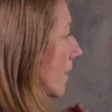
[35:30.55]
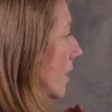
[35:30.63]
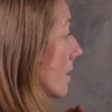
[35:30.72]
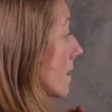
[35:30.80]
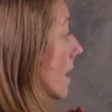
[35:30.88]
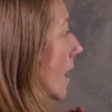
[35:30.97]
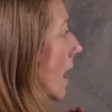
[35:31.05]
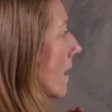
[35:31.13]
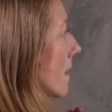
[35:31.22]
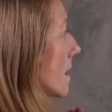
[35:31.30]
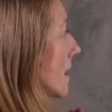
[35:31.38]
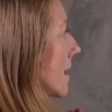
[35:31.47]
You'll see I
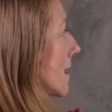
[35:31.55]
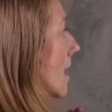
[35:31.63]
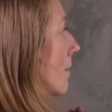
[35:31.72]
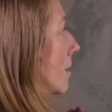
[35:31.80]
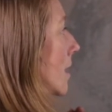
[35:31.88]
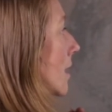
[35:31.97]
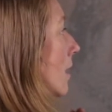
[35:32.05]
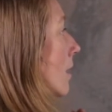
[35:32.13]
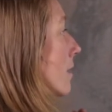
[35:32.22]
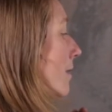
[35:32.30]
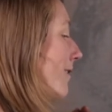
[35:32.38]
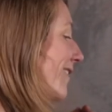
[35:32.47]
like this little template a lot.